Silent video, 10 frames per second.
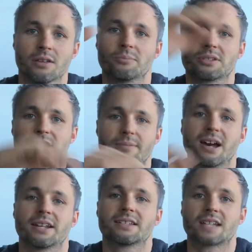put something
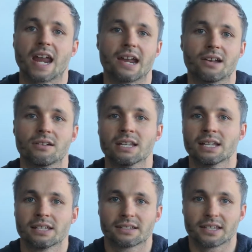on a scale,
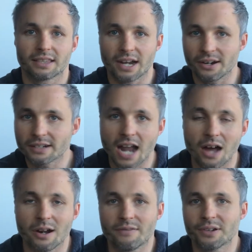sit there and
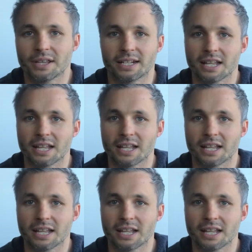count everything.